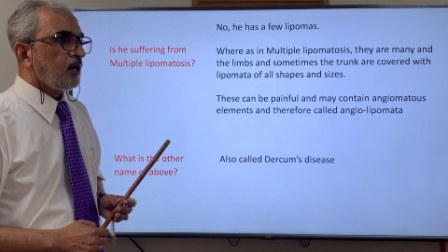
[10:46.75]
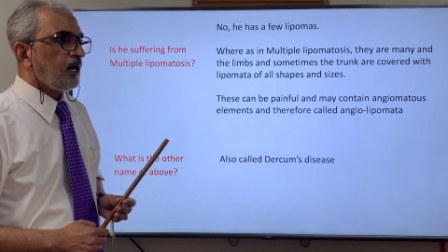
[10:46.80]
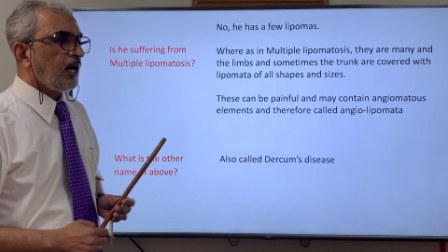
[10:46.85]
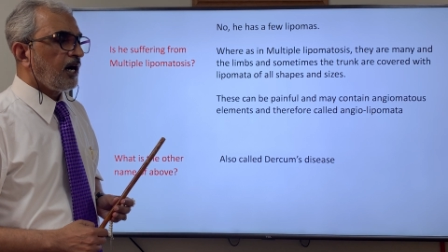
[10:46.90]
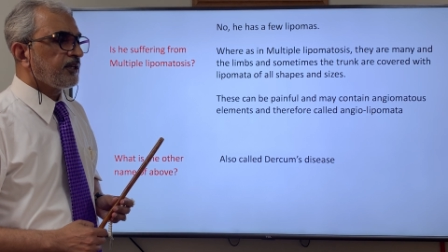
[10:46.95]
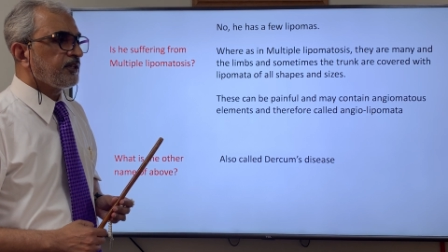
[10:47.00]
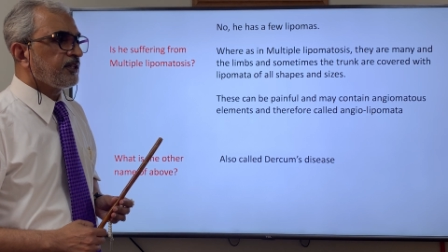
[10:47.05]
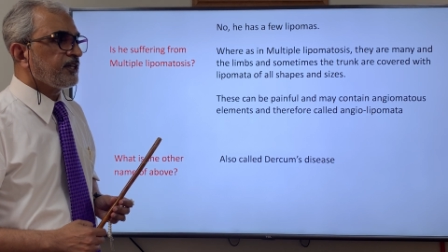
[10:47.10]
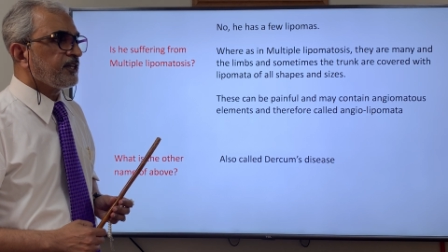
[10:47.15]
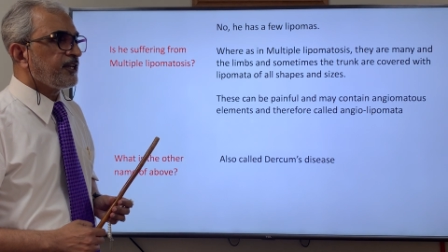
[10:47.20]

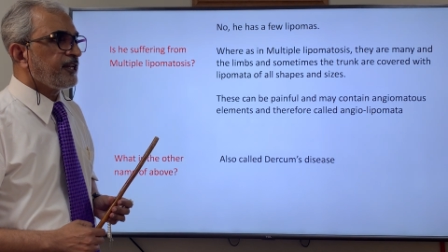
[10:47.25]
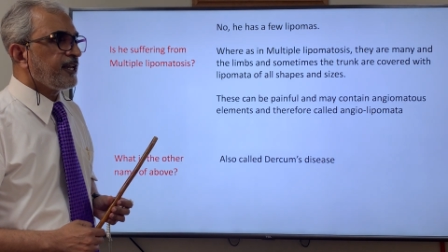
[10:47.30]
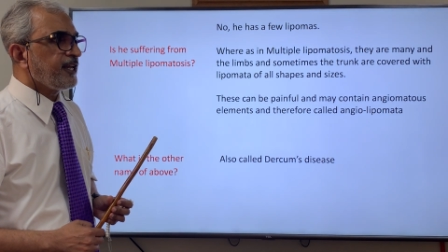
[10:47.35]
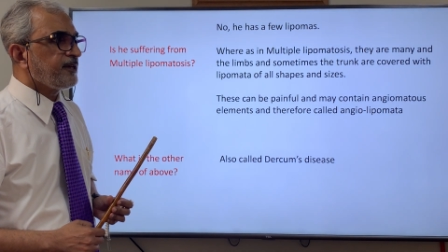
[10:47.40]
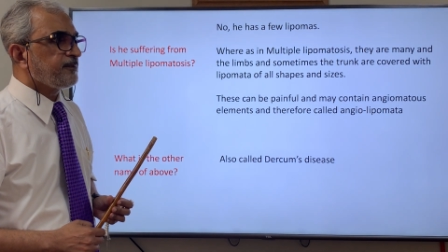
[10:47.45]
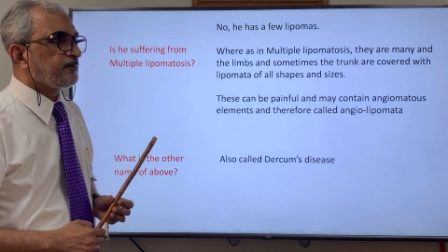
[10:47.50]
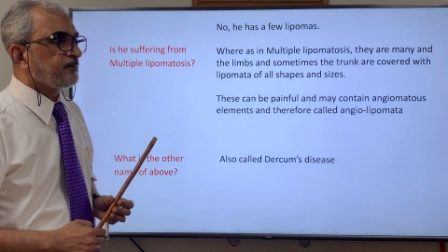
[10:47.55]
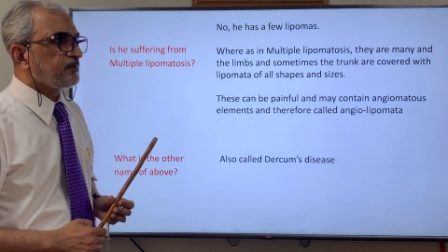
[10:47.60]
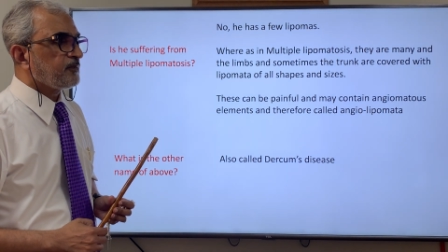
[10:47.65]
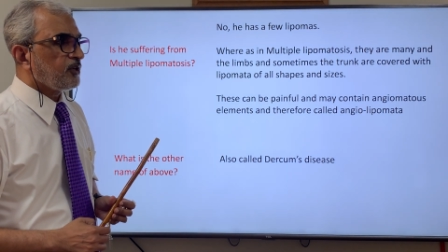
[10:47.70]
Other
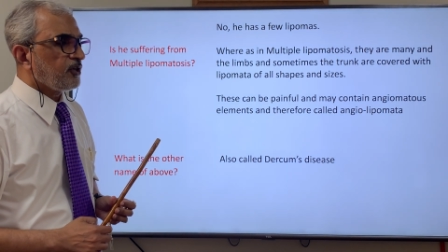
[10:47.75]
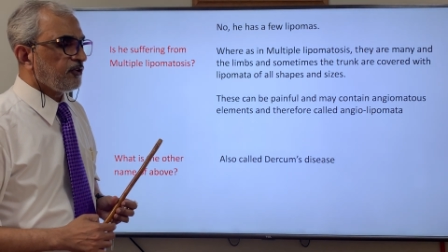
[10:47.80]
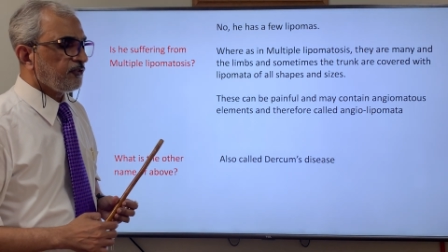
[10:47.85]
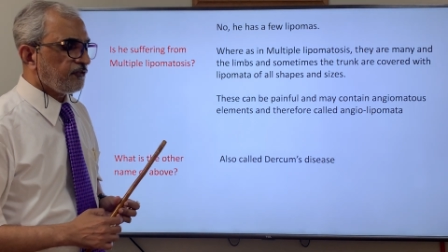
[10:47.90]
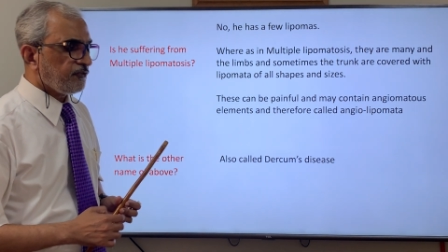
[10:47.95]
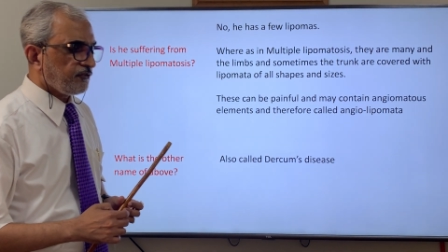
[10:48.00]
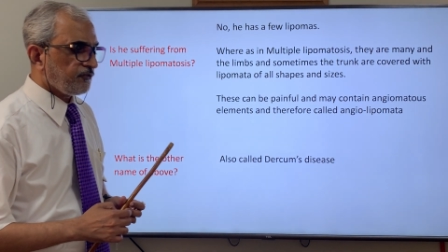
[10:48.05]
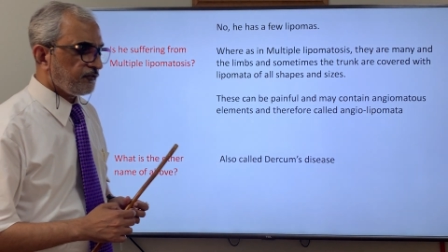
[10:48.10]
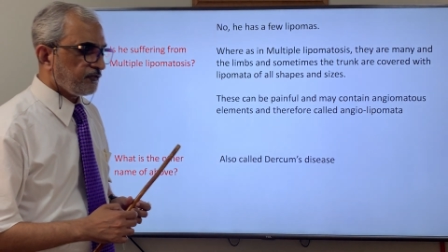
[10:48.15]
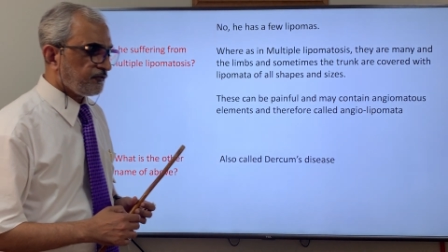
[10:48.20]
name
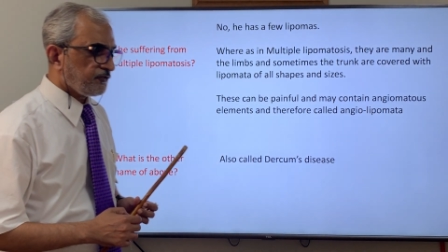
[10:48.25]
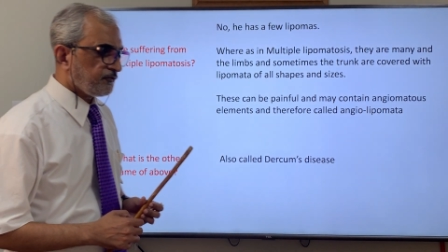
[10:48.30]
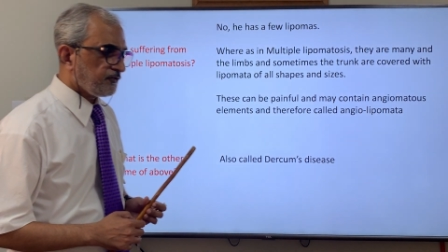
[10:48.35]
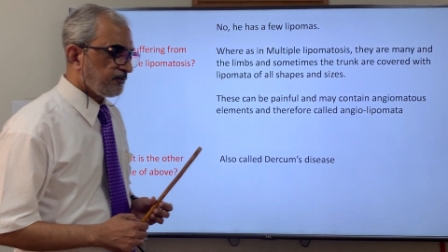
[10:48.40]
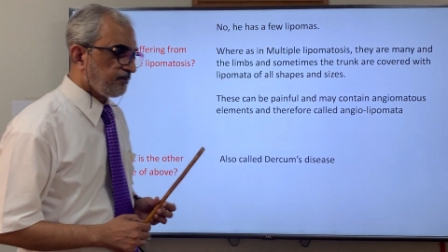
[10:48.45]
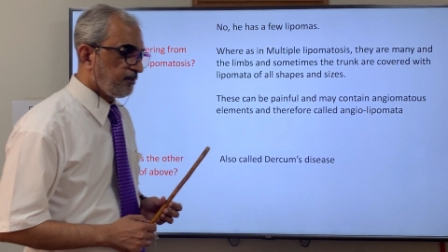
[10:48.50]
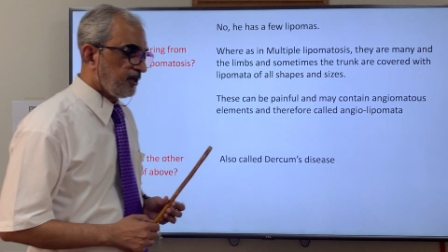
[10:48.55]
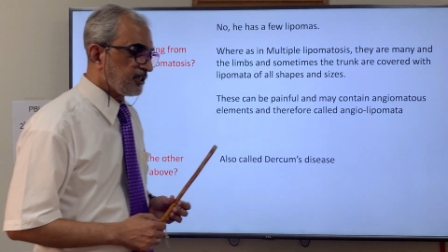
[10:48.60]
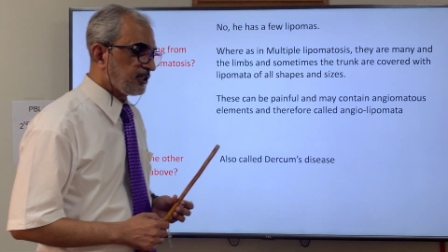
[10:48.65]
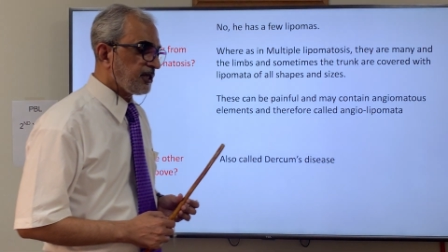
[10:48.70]
of
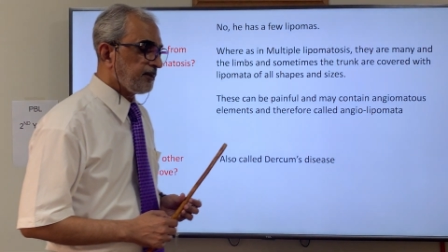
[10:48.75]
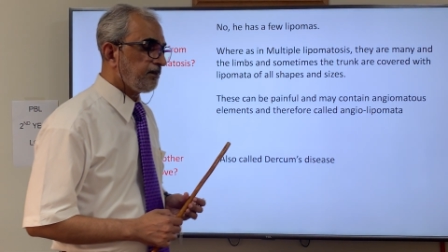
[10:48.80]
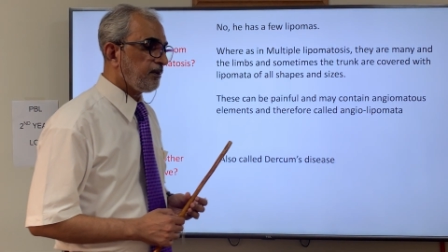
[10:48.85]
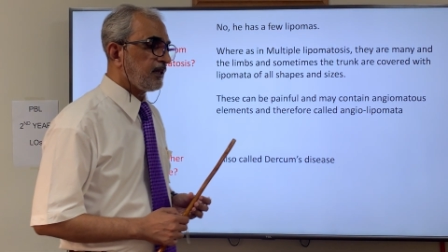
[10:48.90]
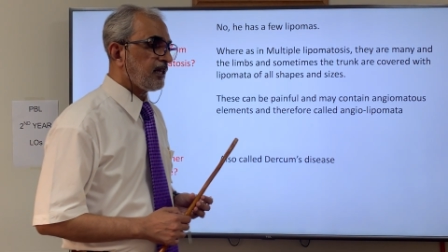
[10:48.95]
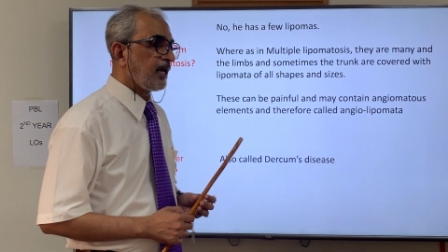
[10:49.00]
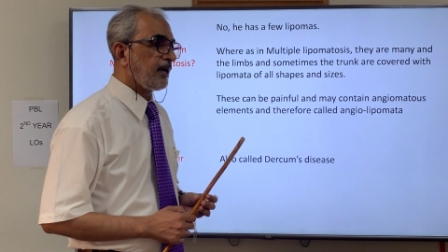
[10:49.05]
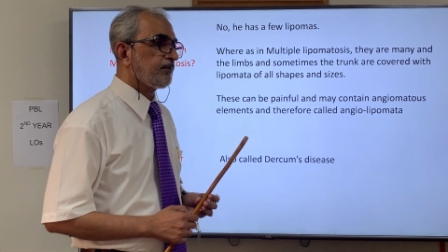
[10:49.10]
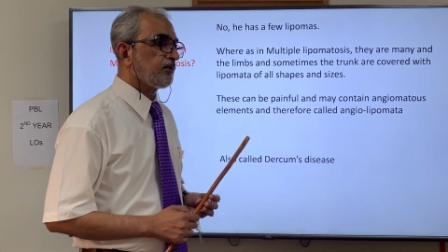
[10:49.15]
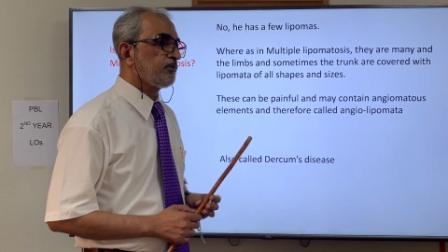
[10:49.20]
multiple
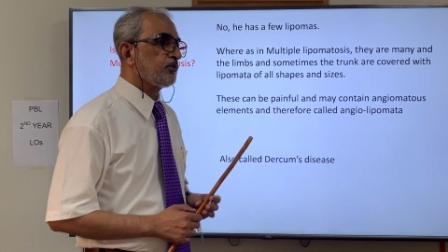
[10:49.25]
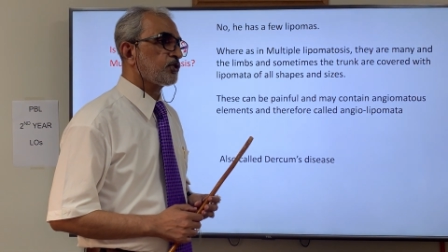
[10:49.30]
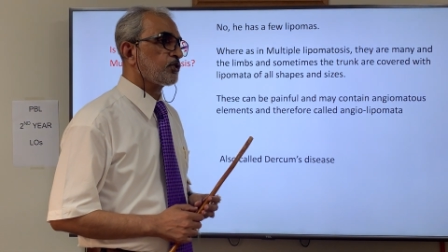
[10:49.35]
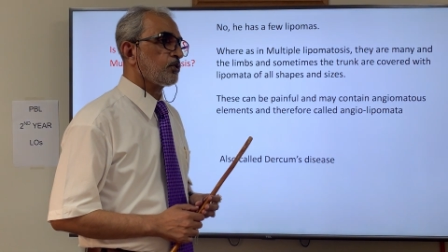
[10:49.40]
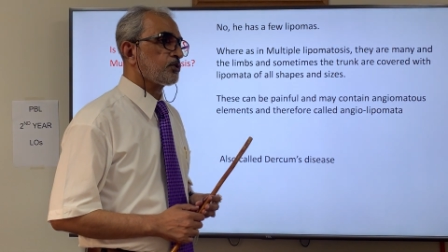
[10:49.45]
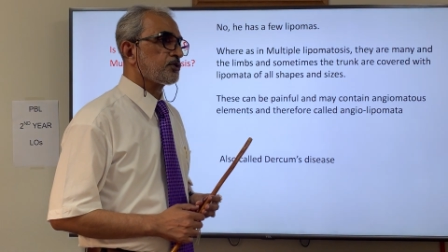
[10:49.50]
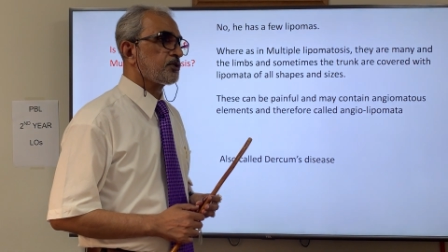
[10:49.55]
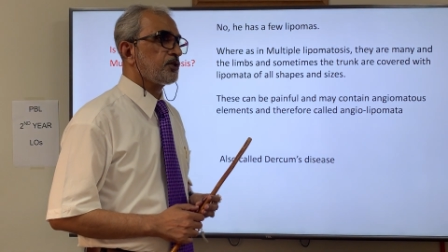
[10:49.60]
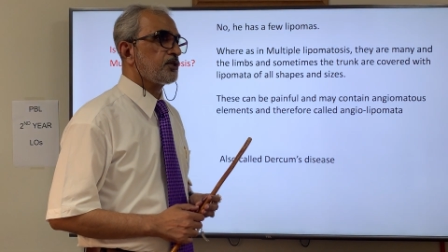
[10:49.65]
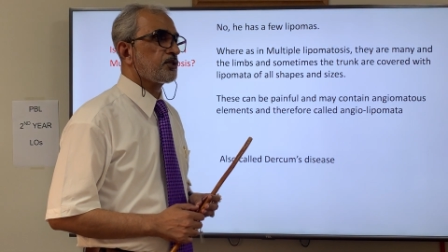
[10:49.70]

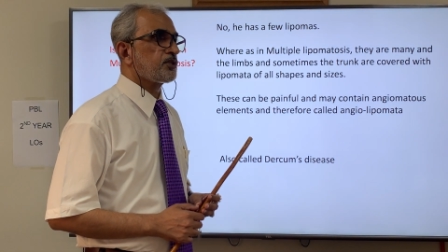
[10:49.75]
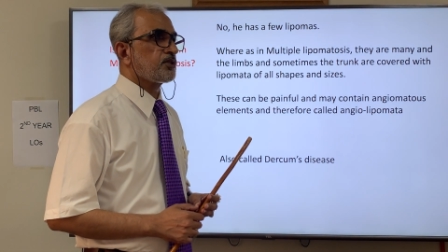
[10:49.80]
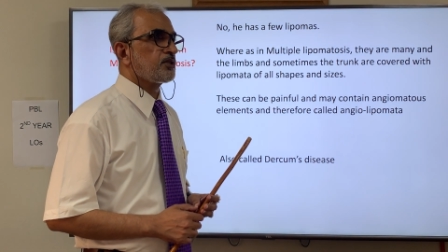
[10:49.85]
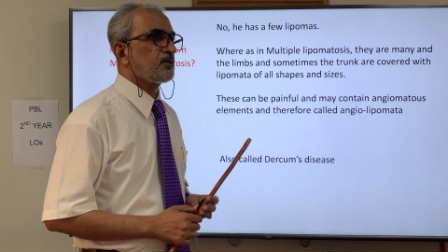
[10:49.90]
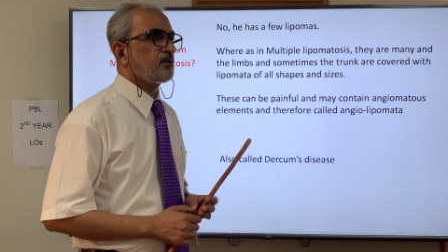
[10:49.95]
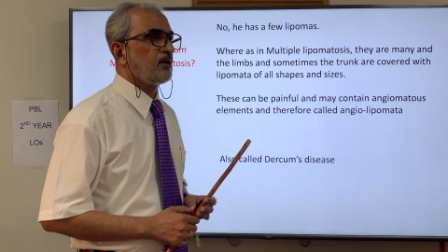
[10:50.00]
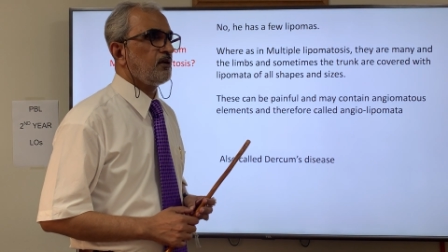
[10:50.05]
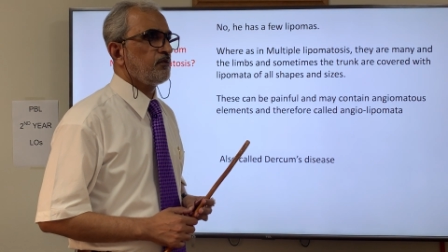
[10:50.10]
lipomatosis,